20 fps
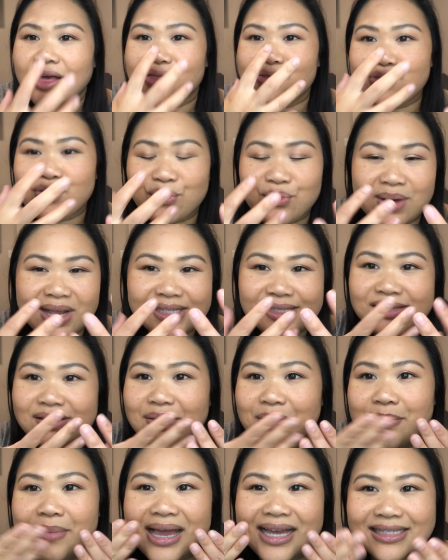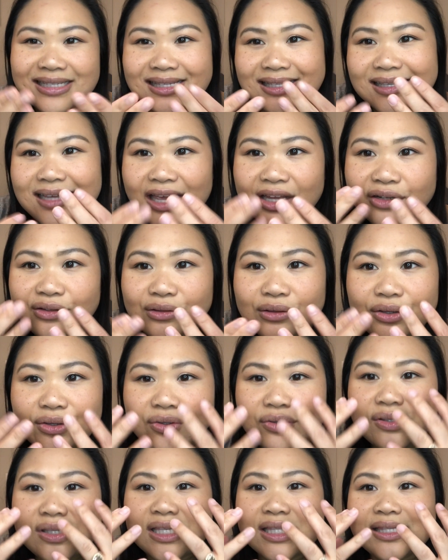The rest of the mask is kind of
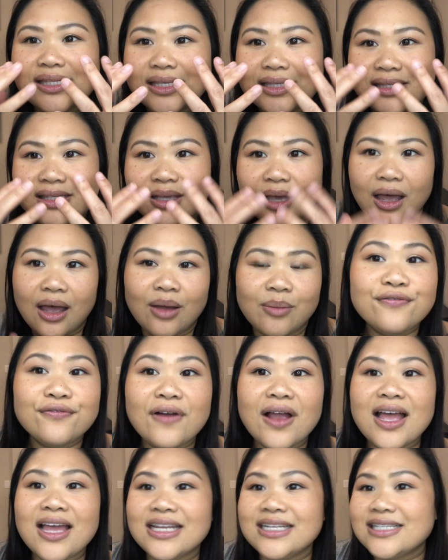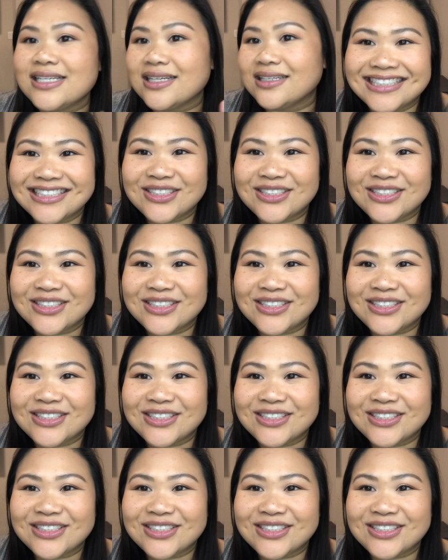loose. It sits up front.